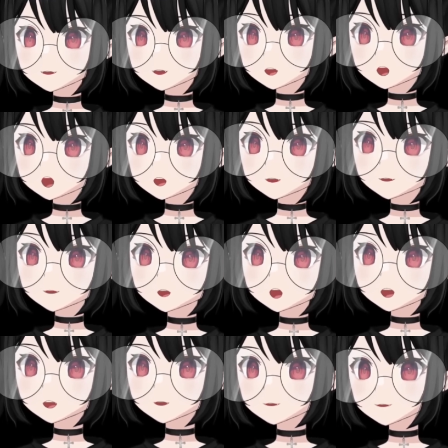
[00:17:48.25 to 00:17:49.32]
When Square
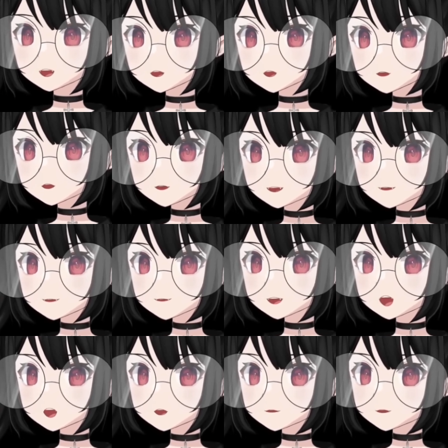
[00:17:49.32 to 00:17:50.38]
stops making
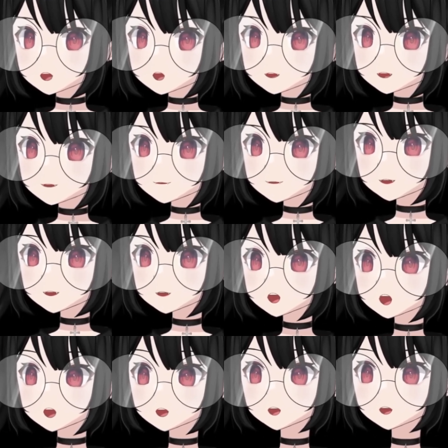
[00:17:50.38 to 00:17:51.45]
games for PC,
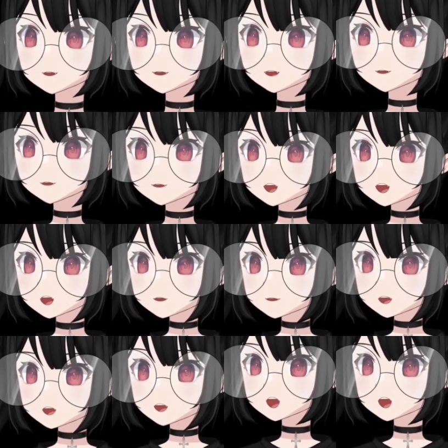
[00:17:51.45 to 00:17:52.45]
who's gonna laugh? I